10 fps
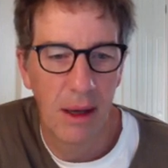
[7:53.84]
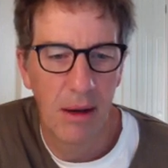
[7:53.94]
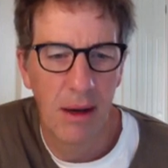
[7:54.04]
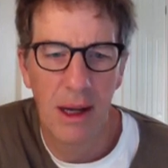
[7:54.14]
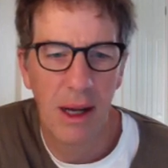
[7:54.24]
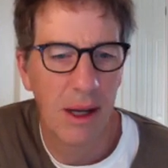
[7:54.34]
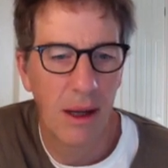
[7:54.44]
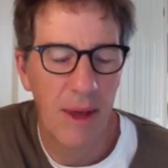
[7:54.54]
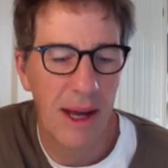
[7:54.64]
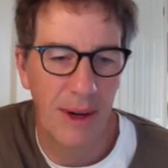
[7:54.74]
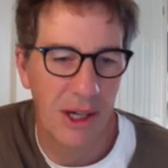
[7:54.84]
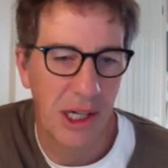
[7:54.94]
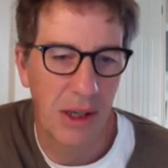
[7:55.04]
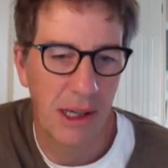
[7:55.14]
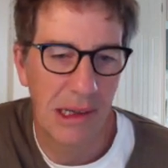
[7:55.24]
anyway, she
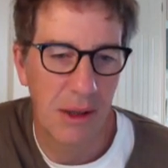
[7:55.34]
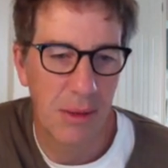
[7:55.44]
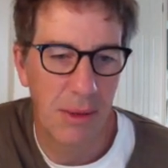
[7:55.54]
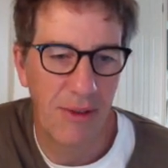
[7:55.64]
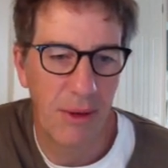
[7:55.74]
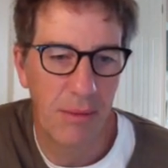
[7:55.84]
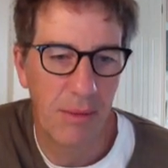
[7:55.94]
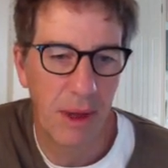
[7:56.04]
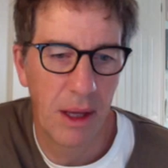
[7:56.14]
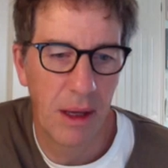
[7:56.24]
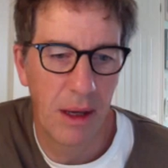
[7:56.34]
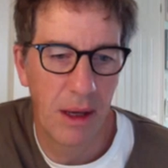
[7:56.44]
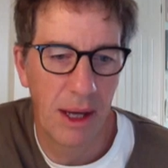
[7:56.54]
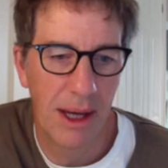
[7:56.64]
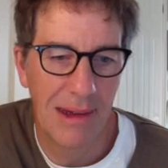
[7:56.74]
got in touch with me from
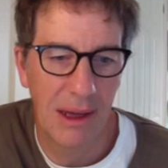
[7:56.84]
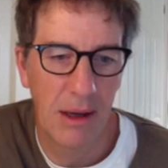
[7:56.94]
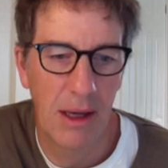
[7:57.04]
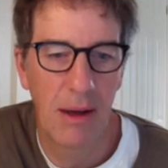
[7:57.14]
years ago,